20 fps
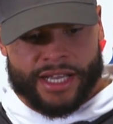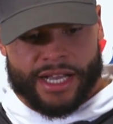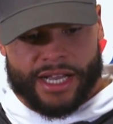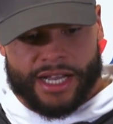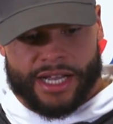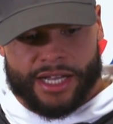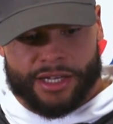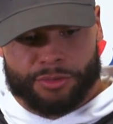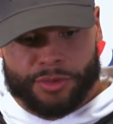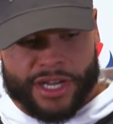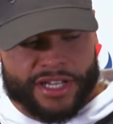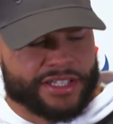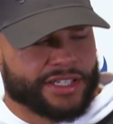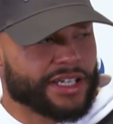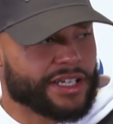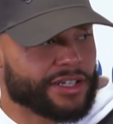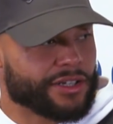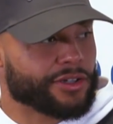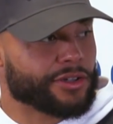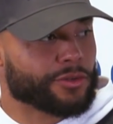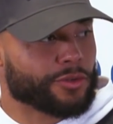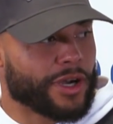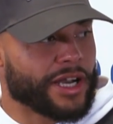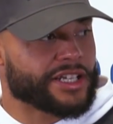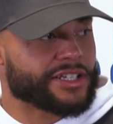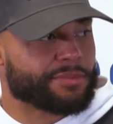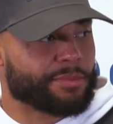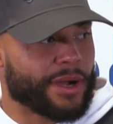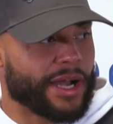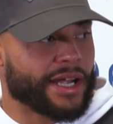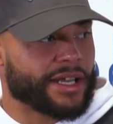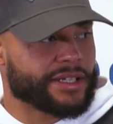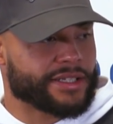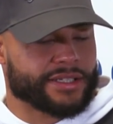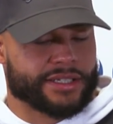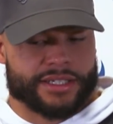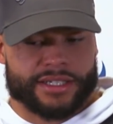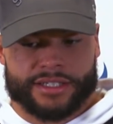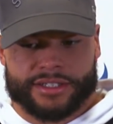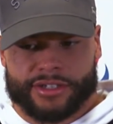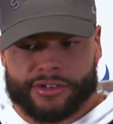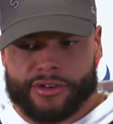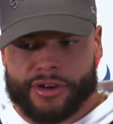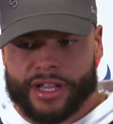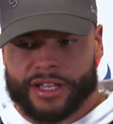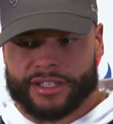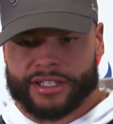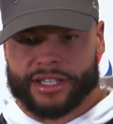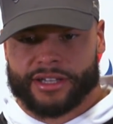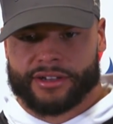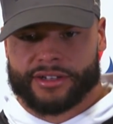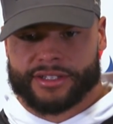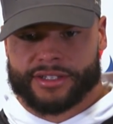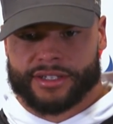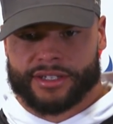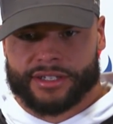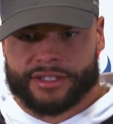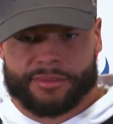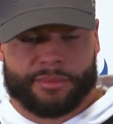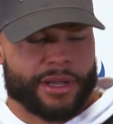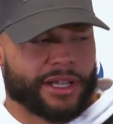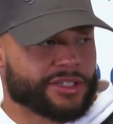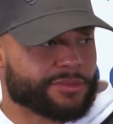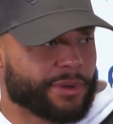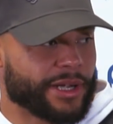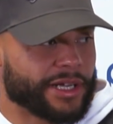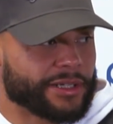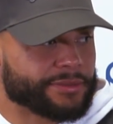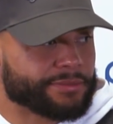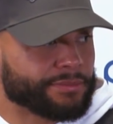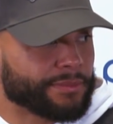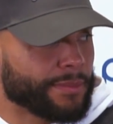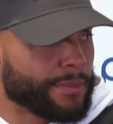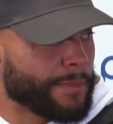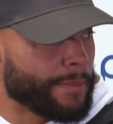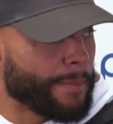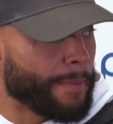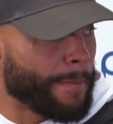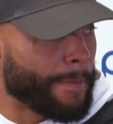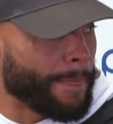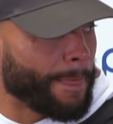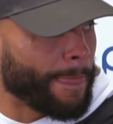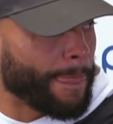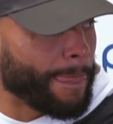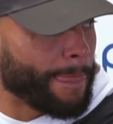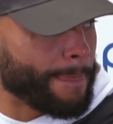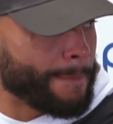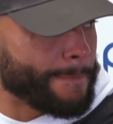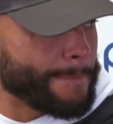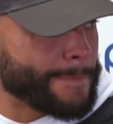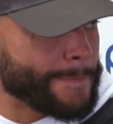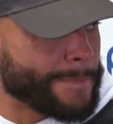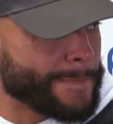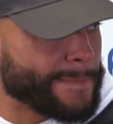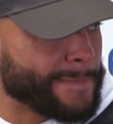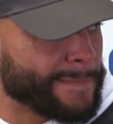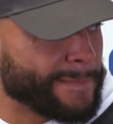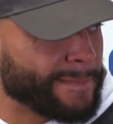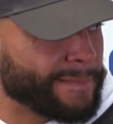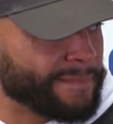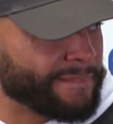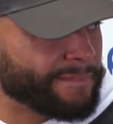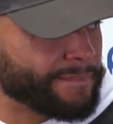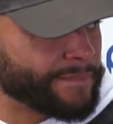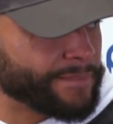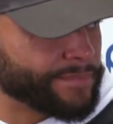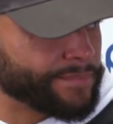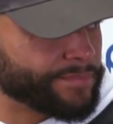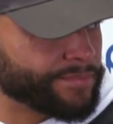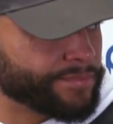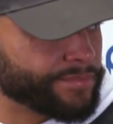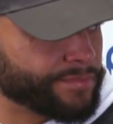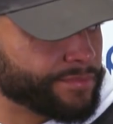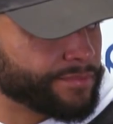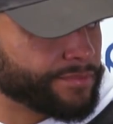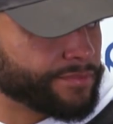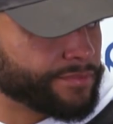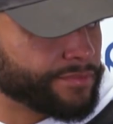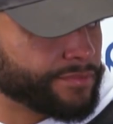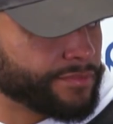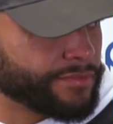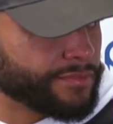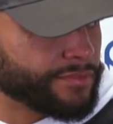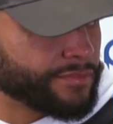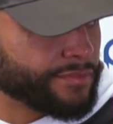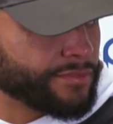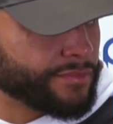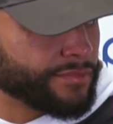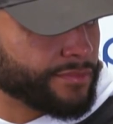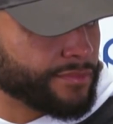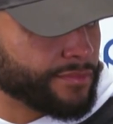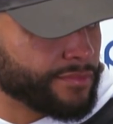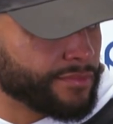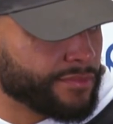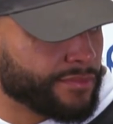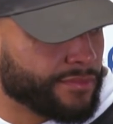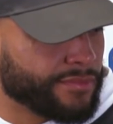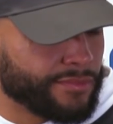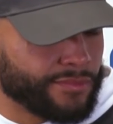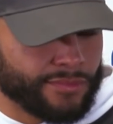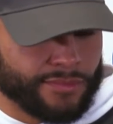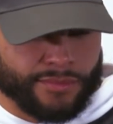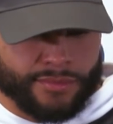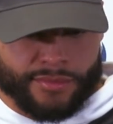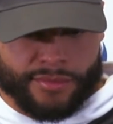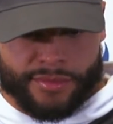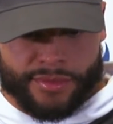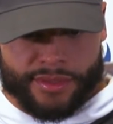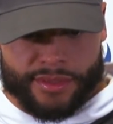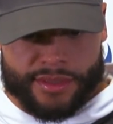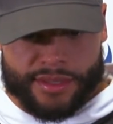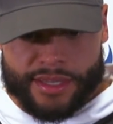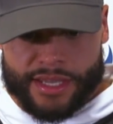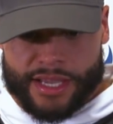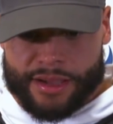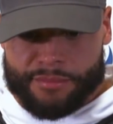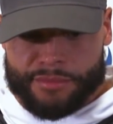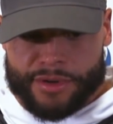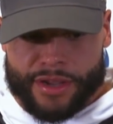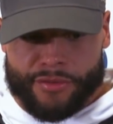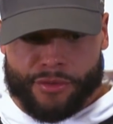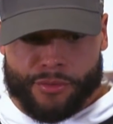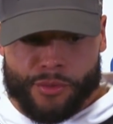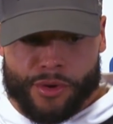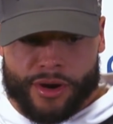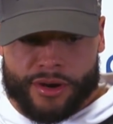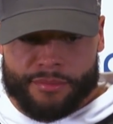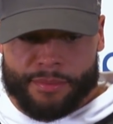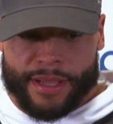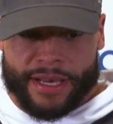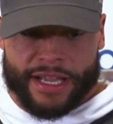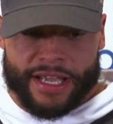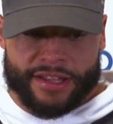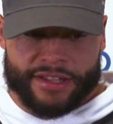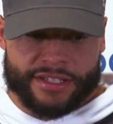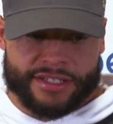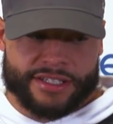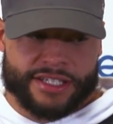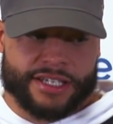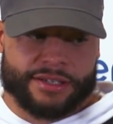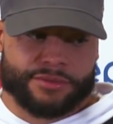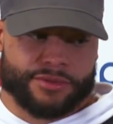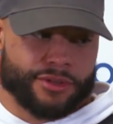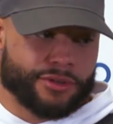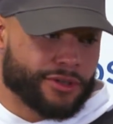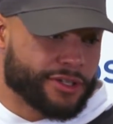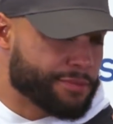rested and in the right spot to go out there and to bounce back. When you look at how y'all rebounded from the Denver game to Atlanta, what can you take from that? Yeah, I'm never worried about how this team's going to